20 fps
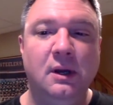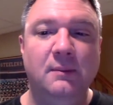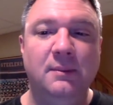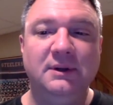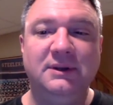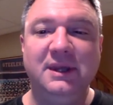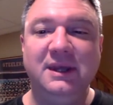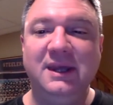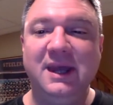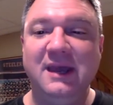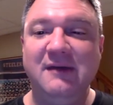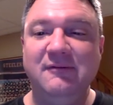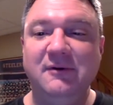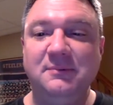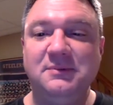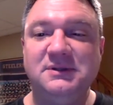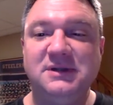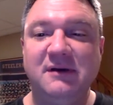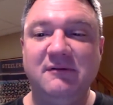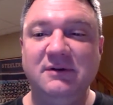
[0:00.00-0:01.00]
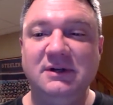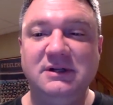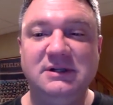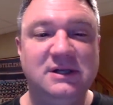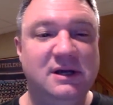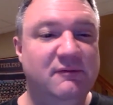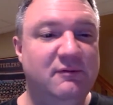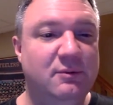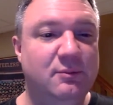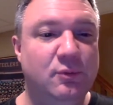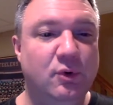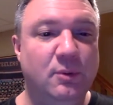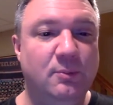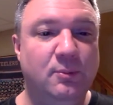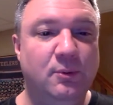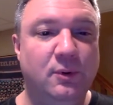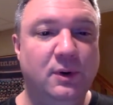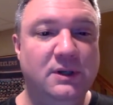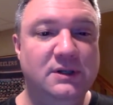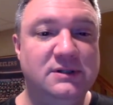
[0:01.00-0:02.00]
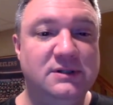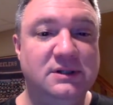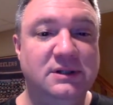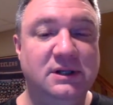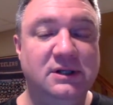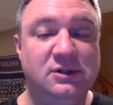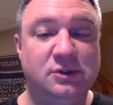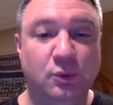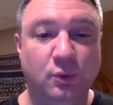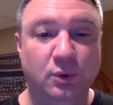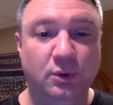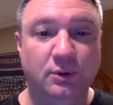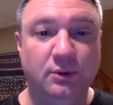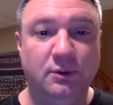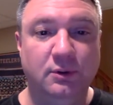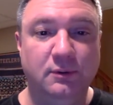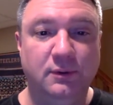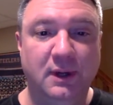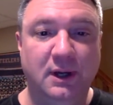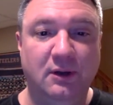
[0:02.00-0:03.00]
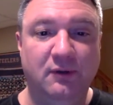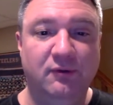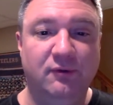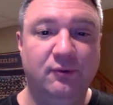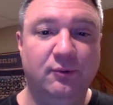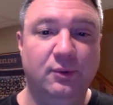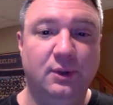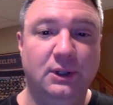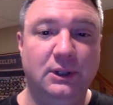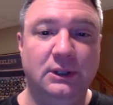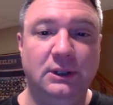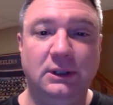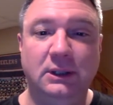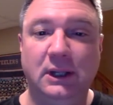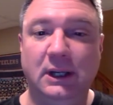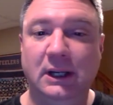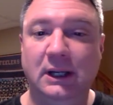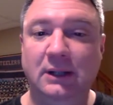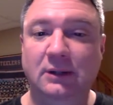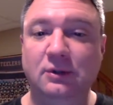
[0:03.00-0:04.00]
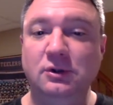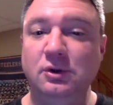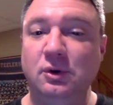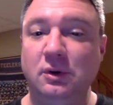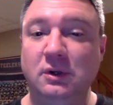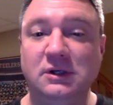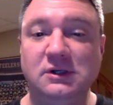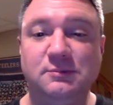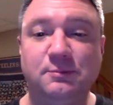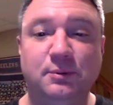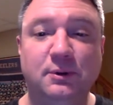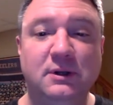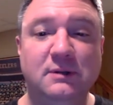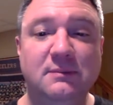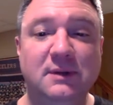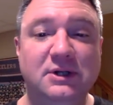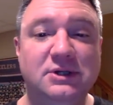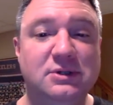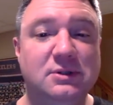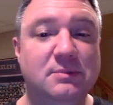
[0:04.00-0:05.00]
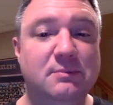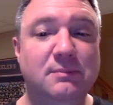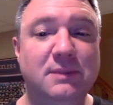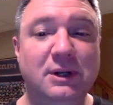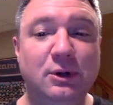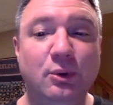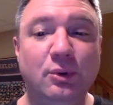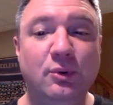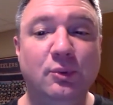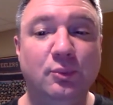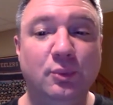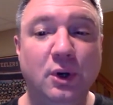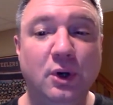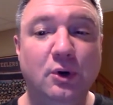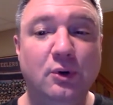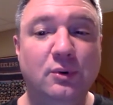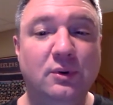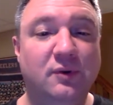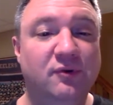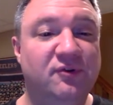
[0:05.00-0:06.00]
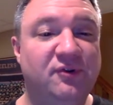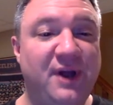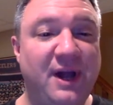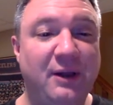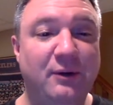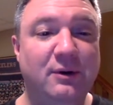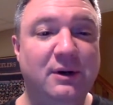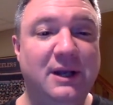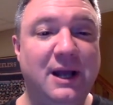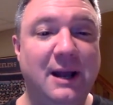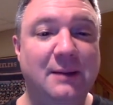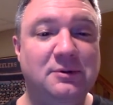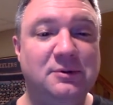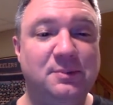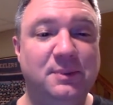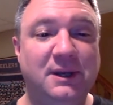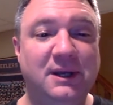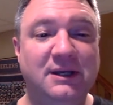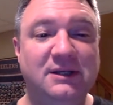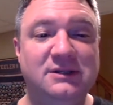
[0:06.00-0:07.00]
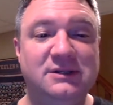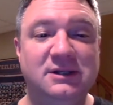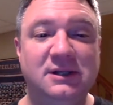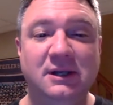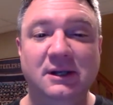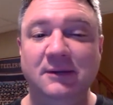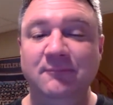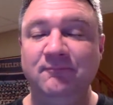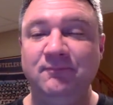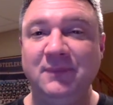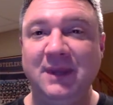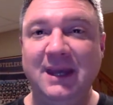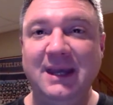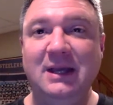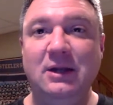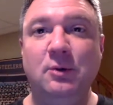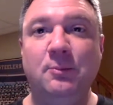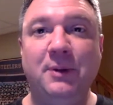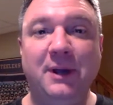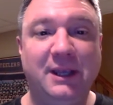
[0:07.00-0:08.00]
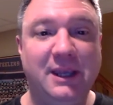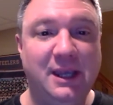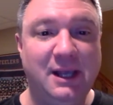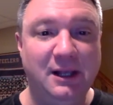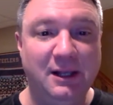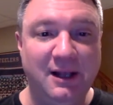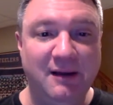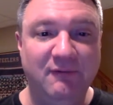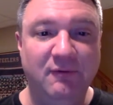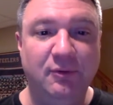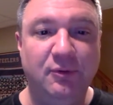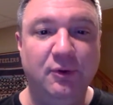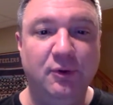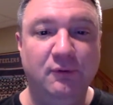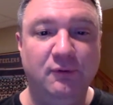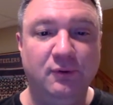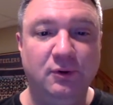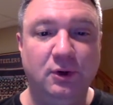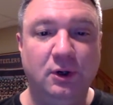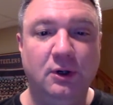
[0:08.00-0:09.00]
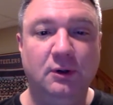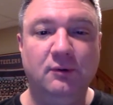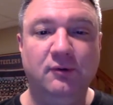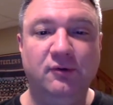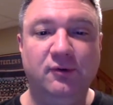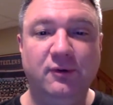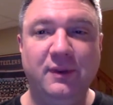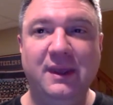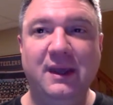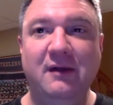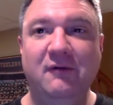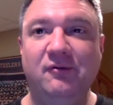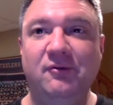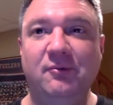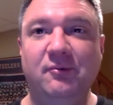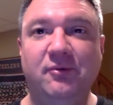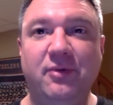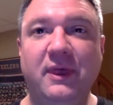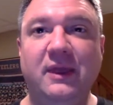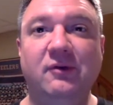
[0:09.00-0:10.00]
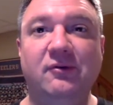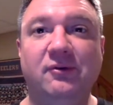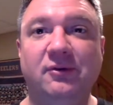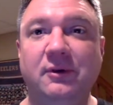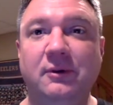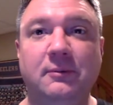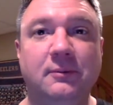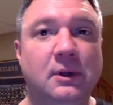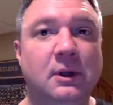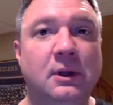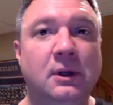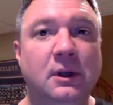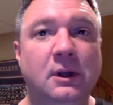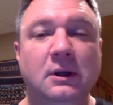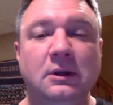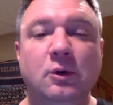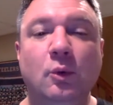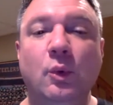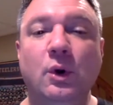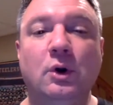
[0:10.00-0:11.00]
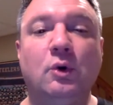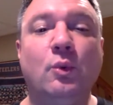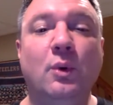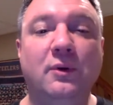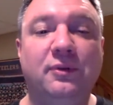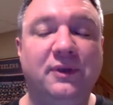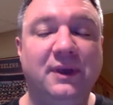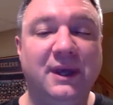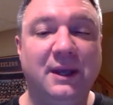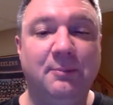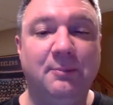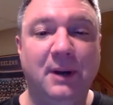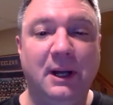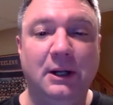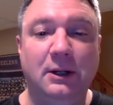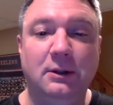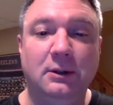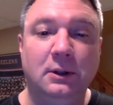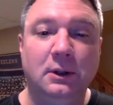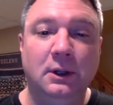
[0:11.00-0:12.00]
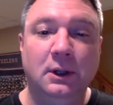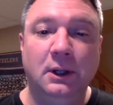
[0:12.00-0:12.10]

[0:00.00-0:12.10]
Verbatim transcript: but they gave up 77 more points than they scored in 2020. New York is pretty much middle of the road in salary cap space and are picking 11th overall. So they have some things to work with to get better.